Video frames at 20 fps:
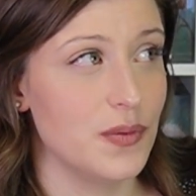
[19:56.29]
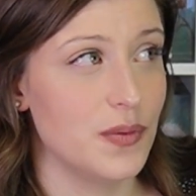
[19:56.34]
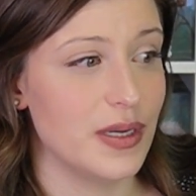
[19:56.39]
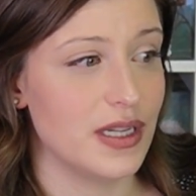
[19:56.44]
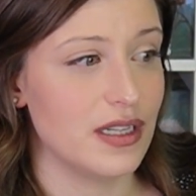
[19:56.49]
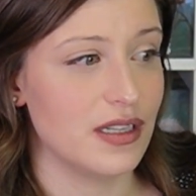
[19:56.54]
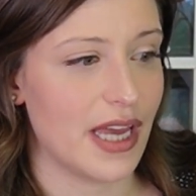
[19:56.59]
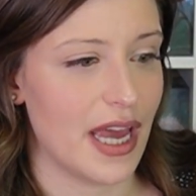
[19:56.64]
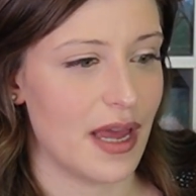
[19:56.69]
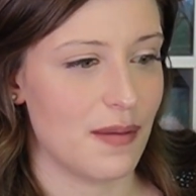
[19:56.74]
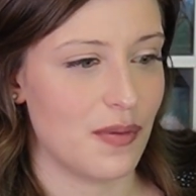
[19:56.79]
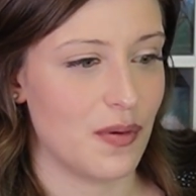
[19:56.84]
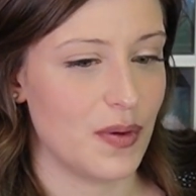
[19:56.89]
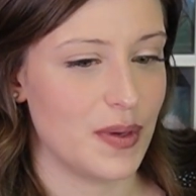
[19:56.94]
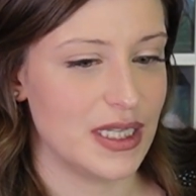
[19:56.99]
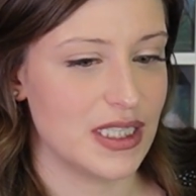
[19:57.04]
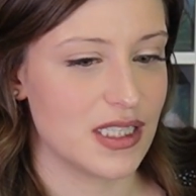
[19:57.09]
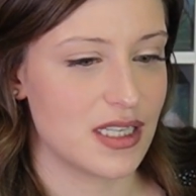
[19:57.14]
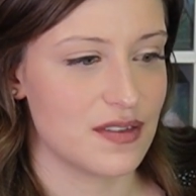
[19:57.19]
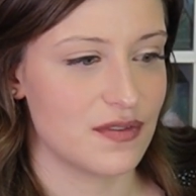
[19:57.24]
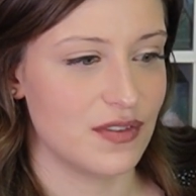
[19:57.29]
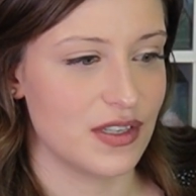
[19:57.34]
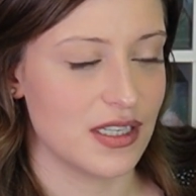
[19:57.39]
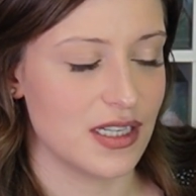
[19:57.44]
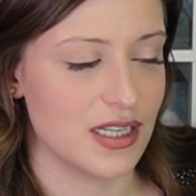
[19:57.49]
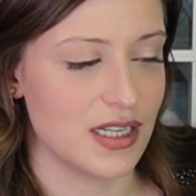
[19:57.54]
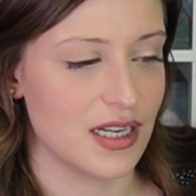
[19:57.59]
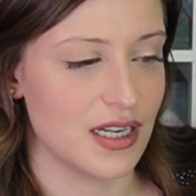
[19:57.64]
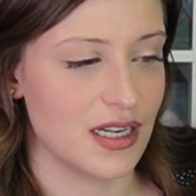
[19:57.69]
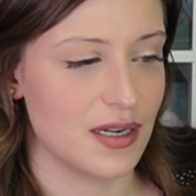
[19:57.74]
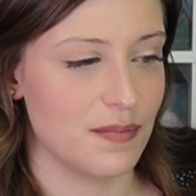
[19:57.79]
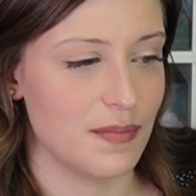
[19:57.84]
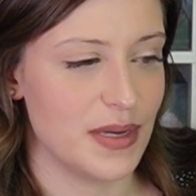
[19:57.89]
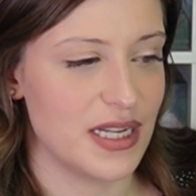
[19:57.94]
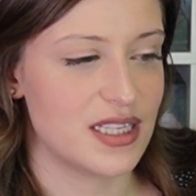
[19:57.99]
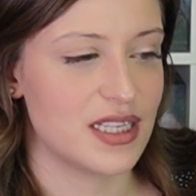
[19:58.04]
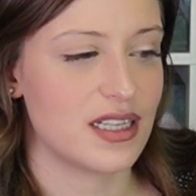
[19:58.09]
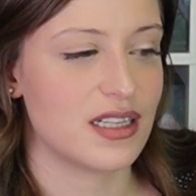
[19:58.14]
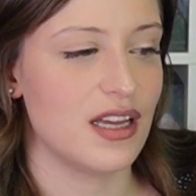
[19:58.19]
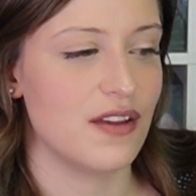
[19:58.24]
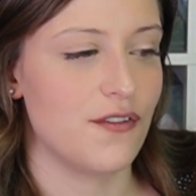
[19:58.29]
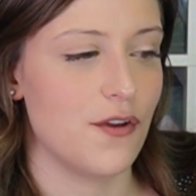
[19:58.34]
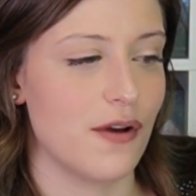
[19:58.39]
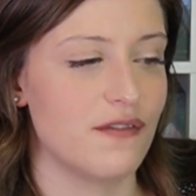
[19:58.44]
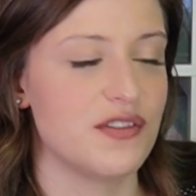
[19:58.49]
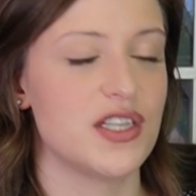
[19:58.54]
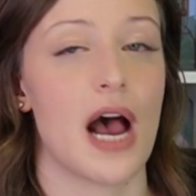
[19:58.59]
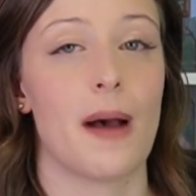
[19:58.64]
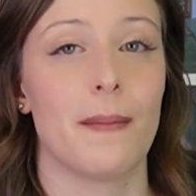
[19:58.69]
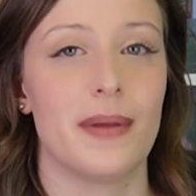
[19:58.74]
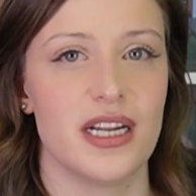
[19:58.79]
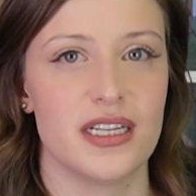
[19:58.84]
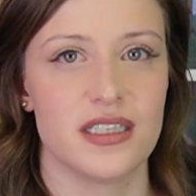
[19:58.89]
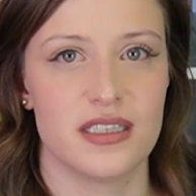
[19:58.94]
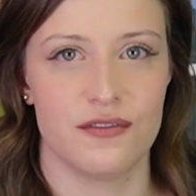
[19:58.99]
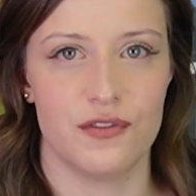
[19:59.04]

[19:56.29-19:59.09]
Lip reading: will get points for basically if you have dominance,